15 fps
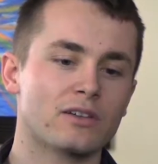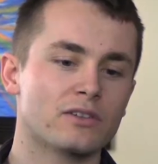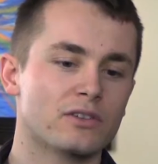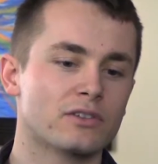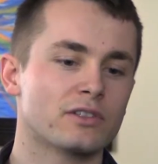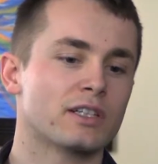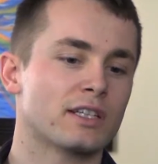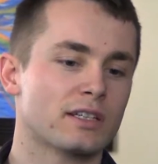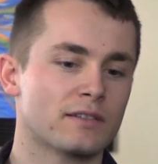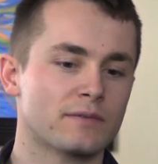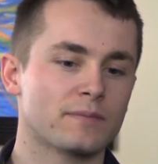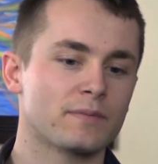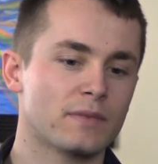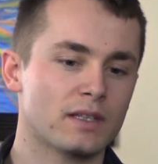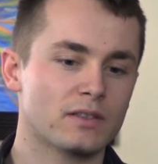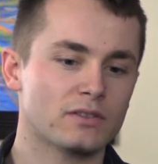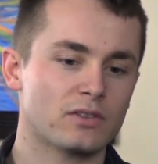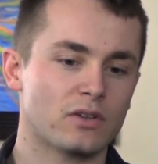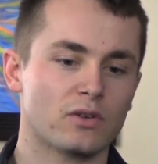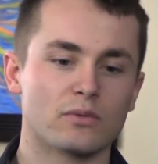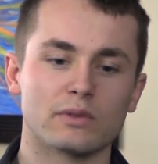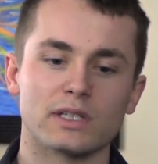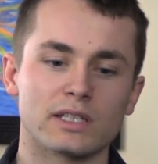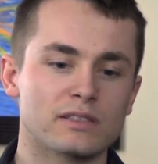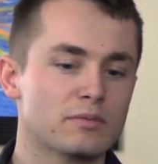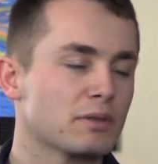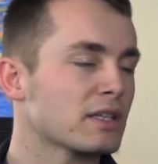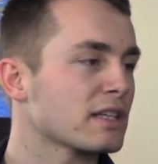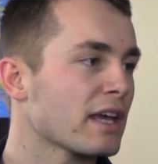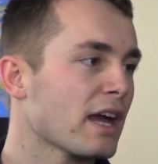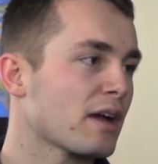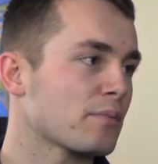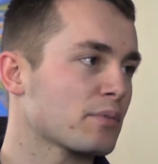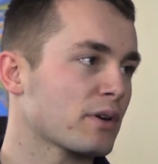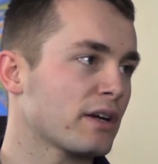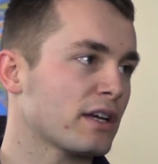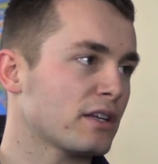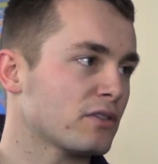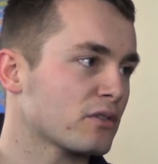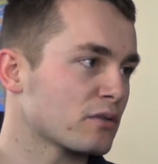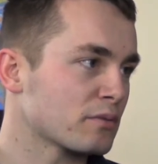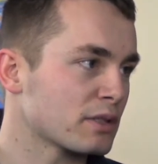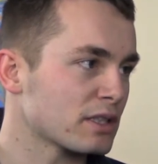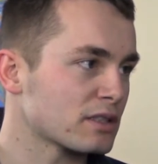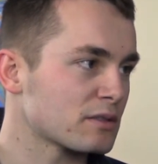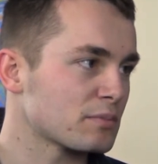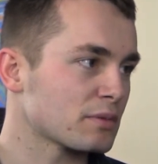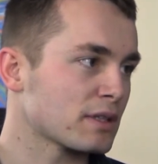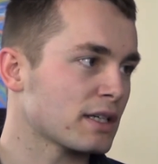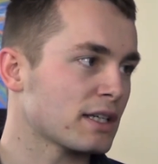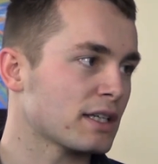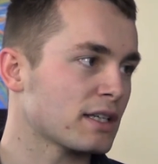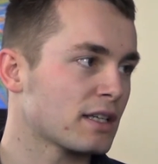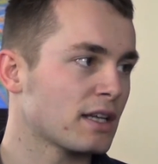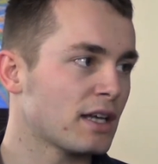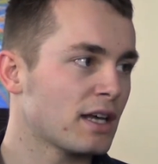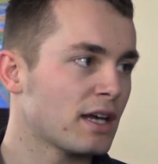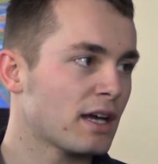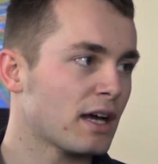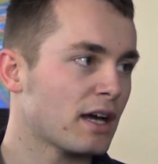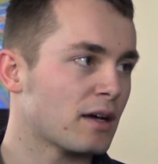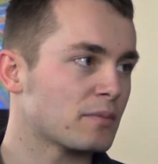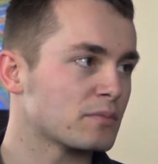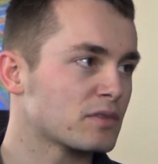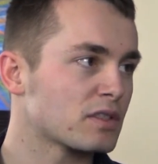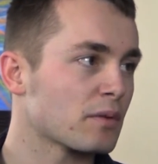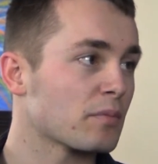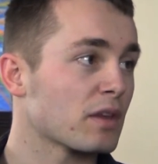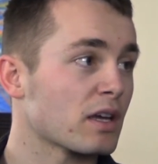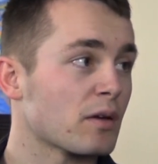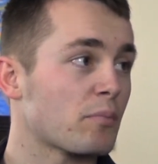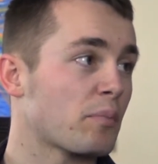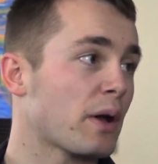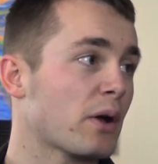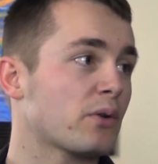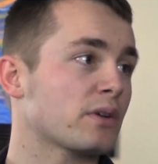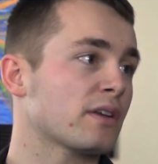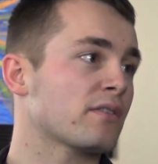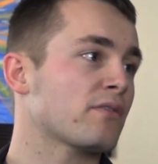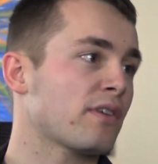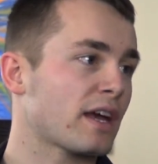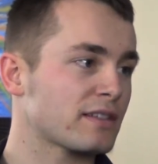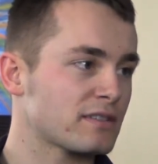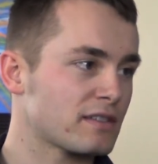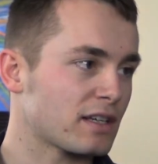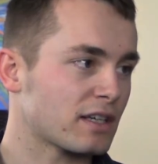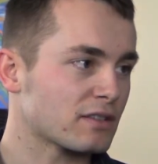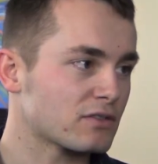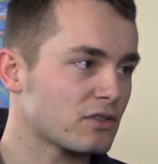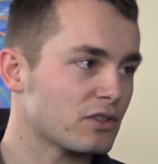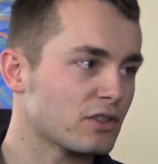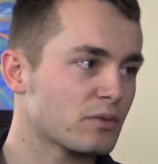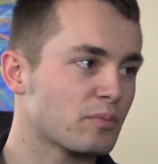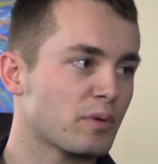a learning. So we explain cap rate or we explain um, something about investing so you're